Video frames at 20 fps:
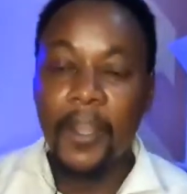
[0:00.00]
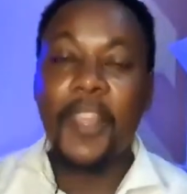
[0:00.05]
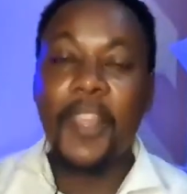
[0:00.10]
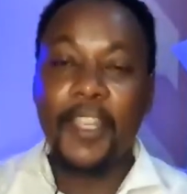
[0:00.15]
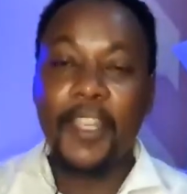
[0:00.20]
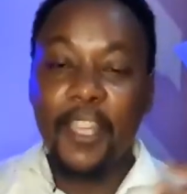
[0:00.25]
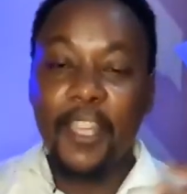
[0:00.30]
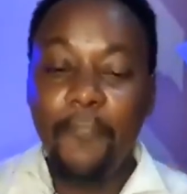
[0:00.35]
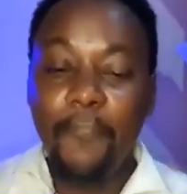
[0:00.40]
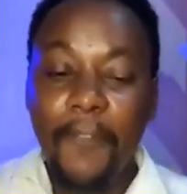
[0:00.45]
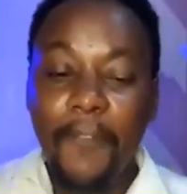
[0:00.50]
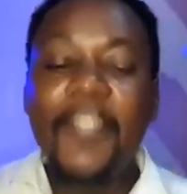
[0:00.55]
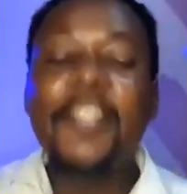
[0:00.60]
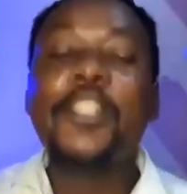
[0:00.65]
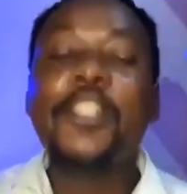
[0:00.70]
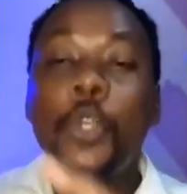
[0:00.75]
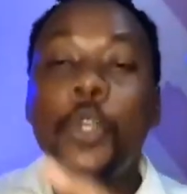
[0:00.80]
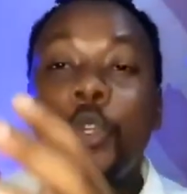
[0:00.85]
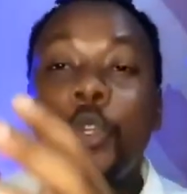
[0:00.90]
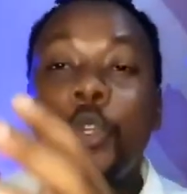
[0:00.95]
if he's to
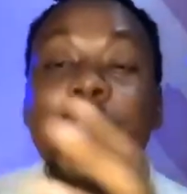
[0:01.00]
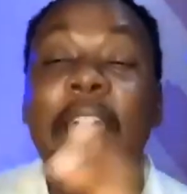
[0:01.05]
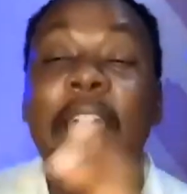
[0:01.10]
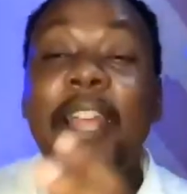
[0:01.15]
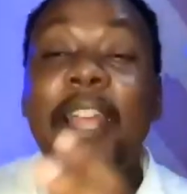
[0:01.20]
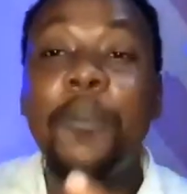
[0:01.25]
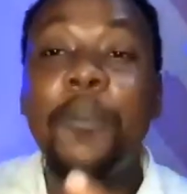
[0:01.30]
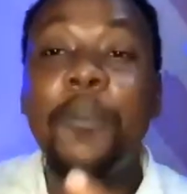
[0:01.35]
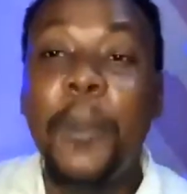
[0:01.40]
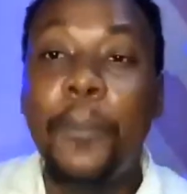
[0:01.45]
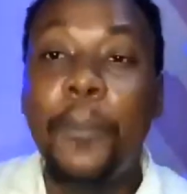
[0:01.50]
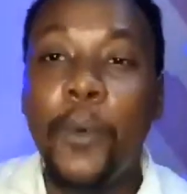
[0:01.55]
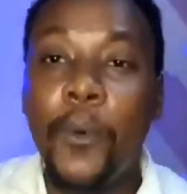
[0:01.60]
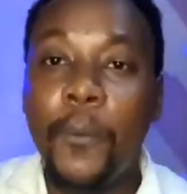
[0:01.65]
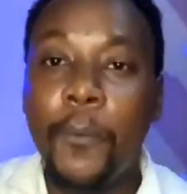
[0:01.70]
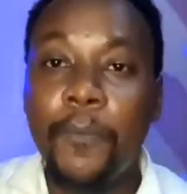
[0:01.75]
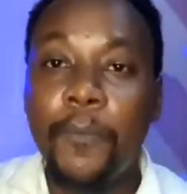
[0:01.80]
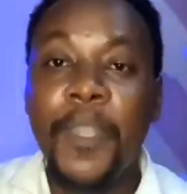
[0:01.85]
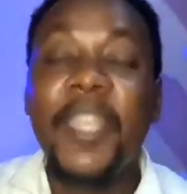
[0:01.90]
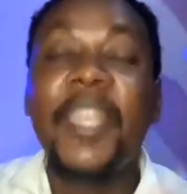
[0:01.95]
unite people,
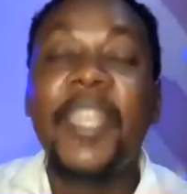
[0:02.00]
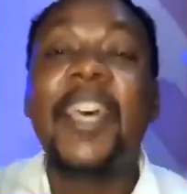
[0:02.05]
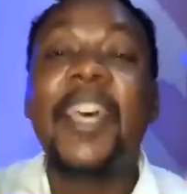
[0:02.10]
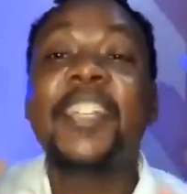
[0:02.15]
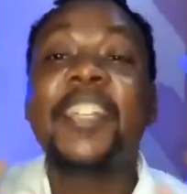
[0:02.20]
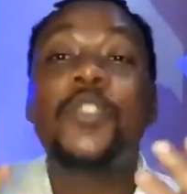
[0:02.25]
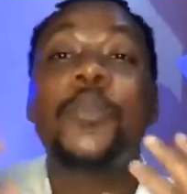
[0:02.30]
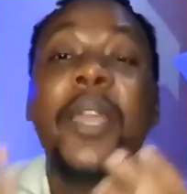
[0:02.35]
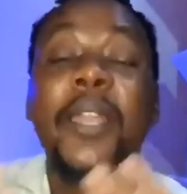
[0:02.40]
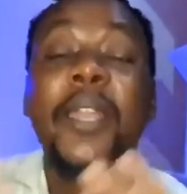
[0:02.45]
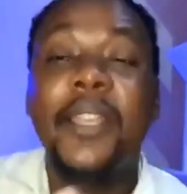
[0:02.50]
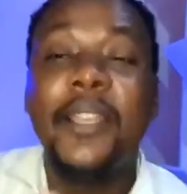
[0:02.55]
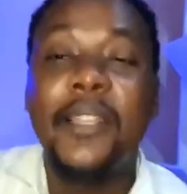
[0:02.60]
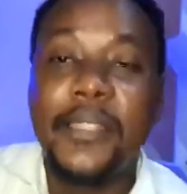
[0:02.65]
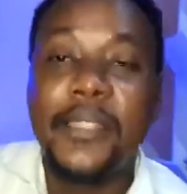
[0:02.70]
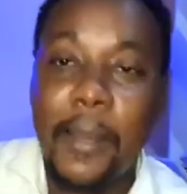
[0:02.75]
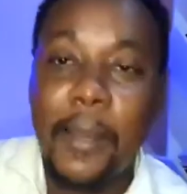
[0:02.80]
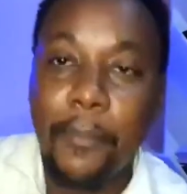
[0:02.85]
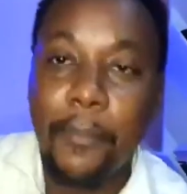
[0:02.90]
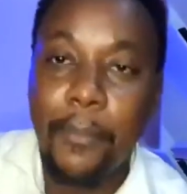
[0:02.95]
he has to be an
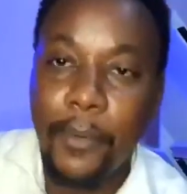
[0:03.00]
example.